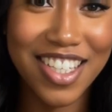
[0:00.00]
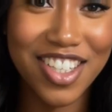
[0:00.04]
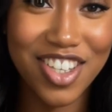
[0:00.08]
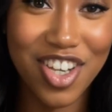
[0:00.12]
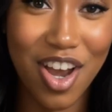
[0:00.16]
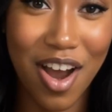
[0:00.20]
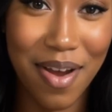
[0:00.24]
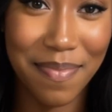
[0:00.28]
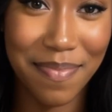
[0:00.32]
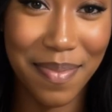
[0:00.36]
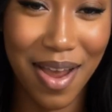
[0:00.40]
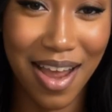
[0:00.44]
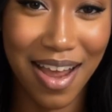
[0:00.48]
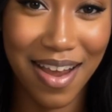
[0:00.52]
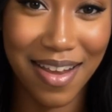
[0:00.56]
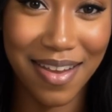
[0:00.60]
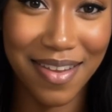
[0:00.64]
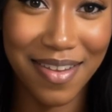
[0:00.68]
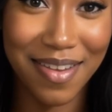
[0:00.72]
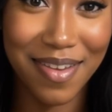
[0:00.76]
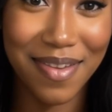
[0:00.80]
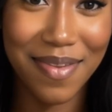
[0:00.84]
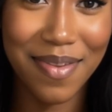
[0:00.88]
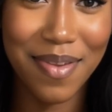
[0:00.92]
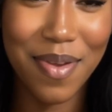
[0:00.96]
John Bell,
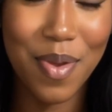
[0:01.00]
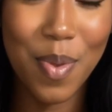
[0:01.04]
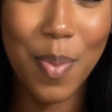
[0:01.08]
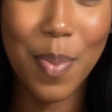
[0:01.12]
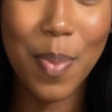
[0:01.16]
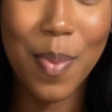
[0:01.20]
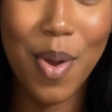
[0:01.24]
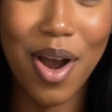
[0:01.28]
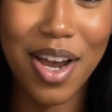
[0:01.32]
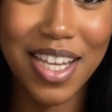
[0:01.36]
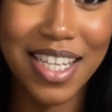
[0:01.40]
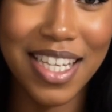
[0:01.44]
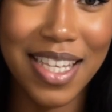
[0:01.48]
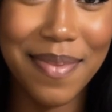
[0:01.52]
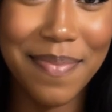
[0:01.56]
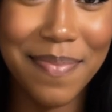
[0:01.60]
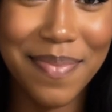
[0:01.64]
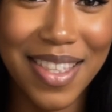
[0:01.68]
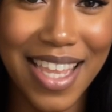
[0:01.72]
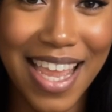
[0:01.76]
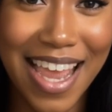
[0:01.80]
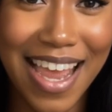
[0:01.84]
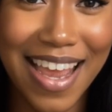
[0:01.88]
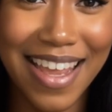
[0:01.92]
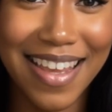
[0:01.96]
wanted him
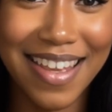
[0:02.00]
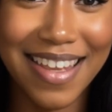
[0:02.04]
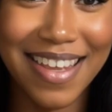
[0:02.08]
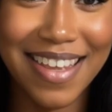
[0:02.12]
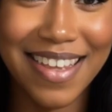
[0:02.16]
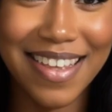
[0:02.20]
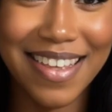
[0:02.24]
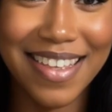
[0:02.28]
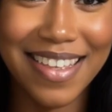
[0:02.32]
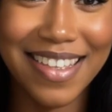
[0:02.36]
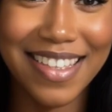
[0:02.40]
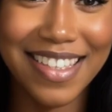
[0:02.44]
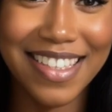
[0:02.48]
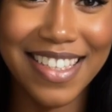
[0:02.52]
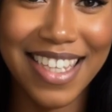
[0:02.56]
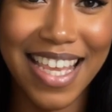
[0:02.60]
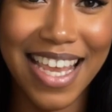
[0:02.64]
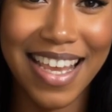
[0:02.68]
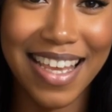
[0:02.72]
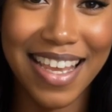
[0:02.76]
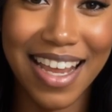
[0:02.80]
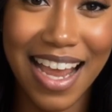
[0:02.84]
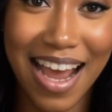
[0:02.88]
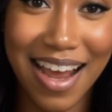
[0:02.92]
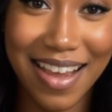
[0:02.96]
dead, said
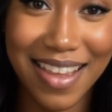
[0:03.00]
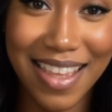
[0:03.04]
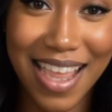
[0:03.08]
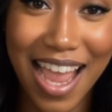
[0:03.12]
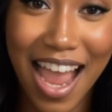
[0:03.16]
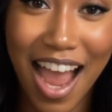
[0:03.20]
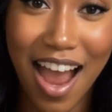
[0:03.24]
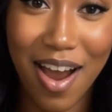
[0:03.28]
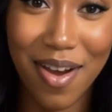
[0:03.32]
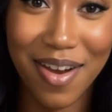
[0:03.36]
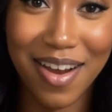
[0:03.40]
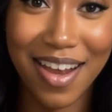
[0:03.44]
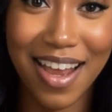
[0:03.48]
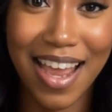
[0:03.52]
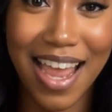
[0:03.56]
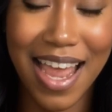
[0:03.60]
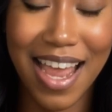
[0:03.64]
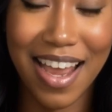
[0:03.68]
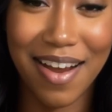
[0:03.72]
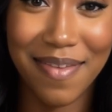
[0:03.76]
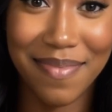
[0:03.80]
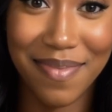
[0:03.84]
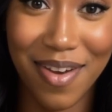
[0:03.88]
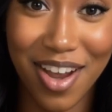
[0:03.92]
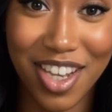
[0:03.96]
it out loud,
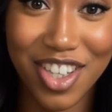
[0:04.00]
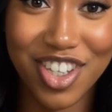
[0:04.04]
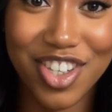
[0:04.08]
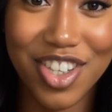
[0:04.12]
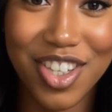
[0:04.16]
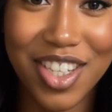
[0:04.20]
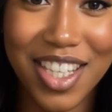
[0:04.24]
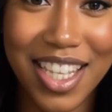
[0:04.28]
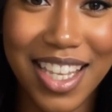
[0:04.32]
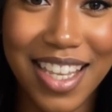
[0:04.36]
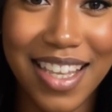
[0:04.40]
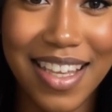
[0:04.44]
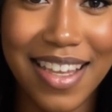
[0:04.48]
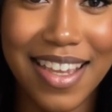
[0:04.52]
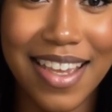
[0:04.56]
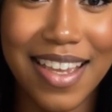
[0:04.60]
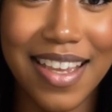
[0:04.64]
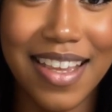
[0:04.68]
and eventually,